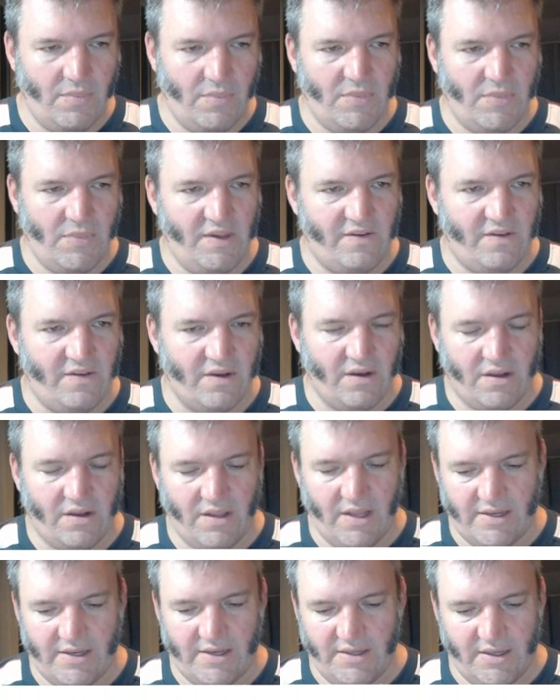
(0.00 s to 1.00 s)
This is a
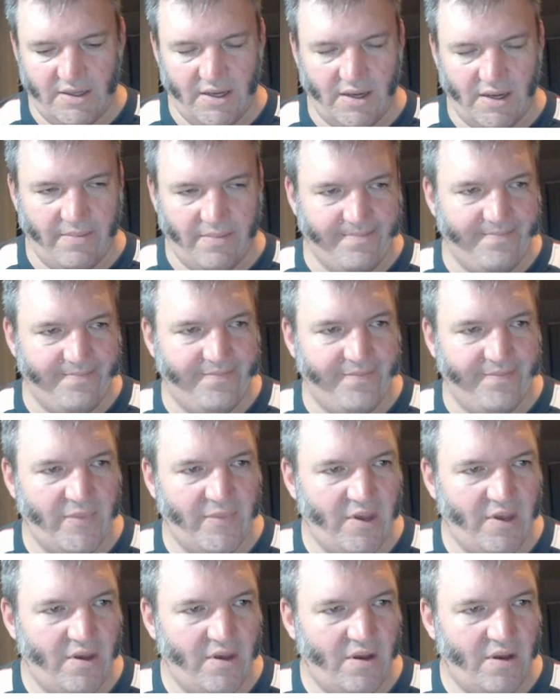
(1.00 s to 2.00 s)
classic
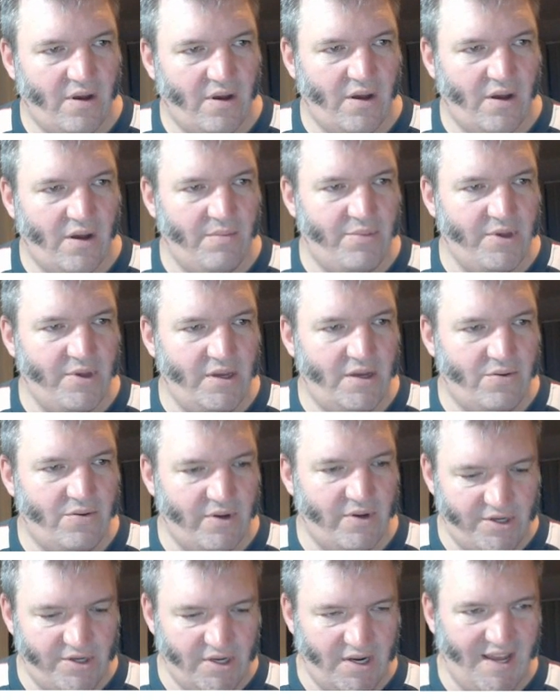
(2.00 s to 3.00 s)
IB
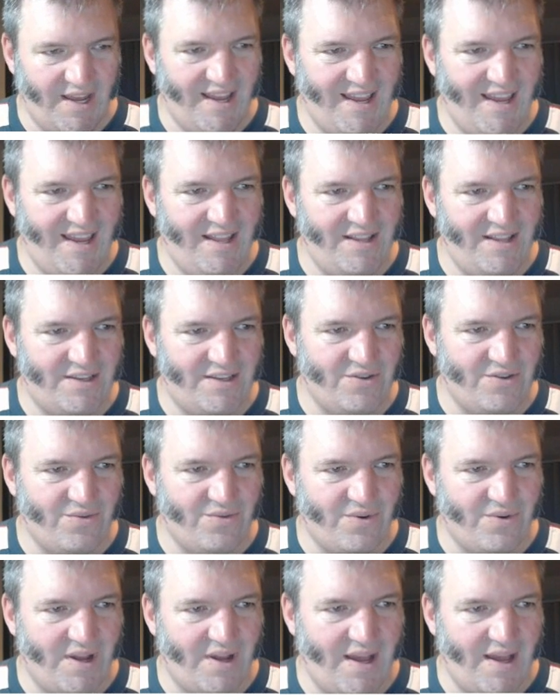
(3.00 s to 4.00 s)
question, a hence
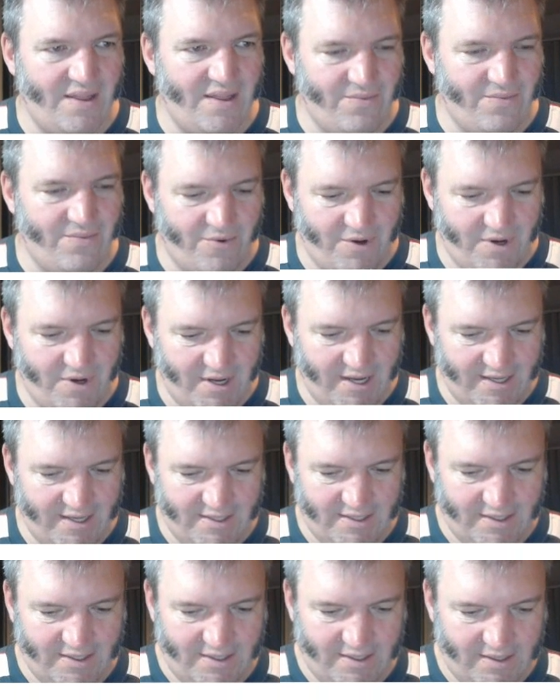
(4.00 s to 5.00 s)
or
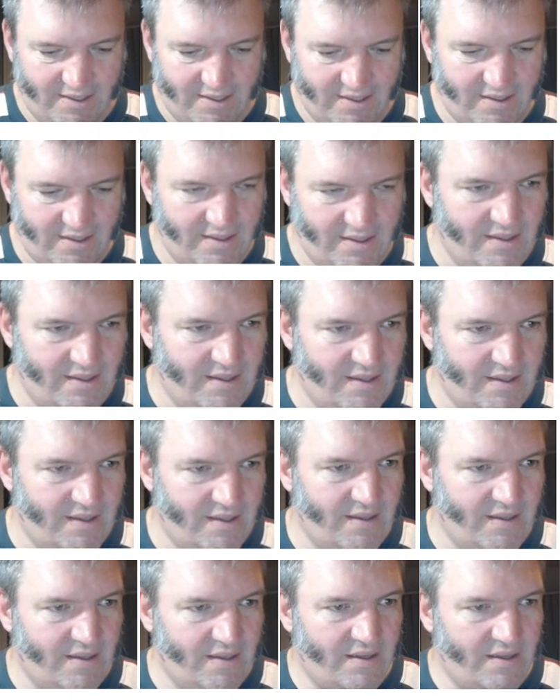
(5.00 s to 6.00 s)
otherwise.
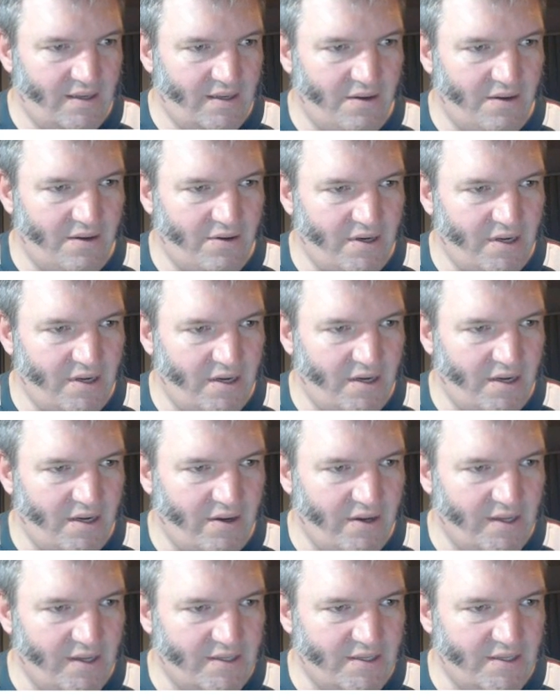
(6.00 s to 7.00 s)
Now, I don't know
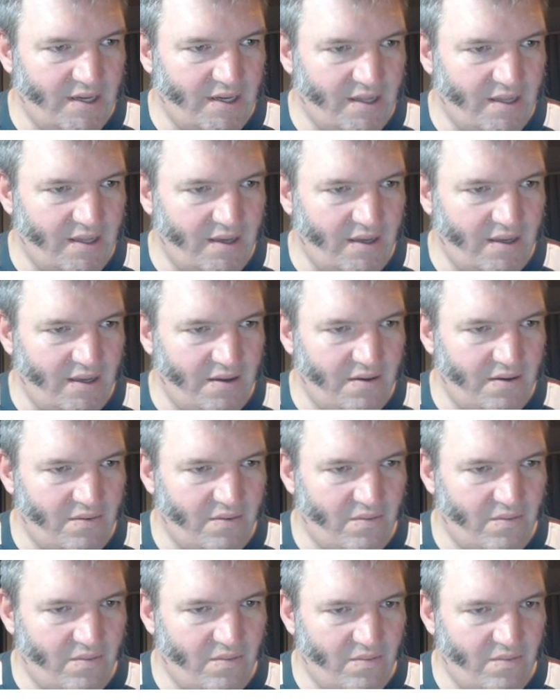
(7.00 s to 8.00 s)
exactly
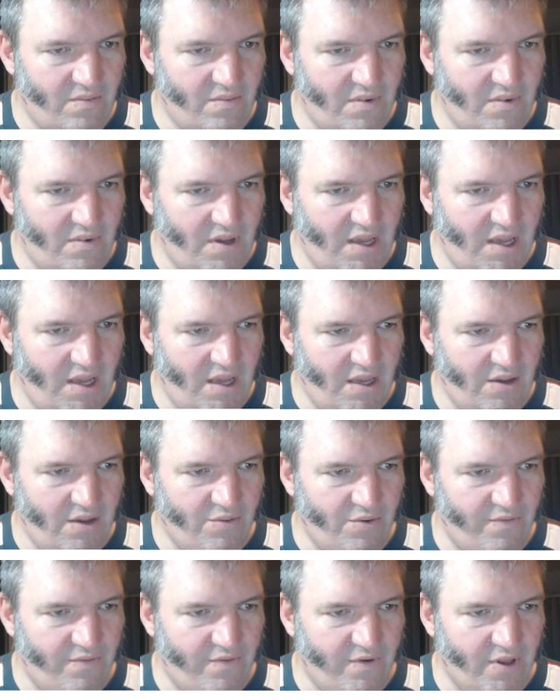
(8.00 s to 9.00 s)
how you
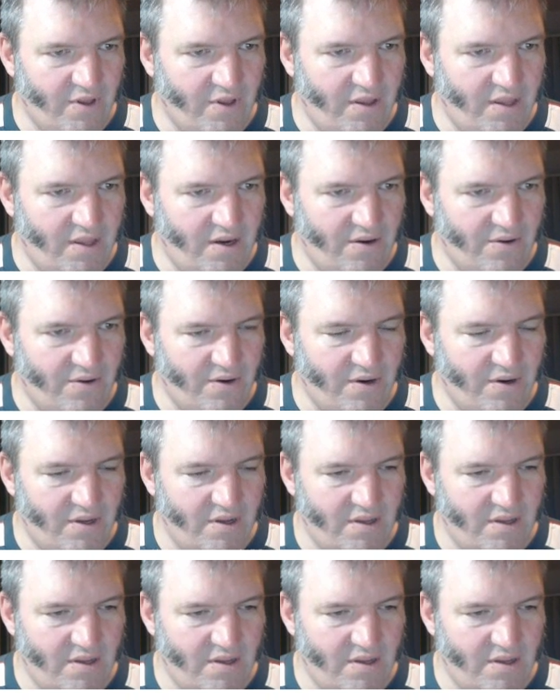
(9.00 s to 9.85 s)
would follow that on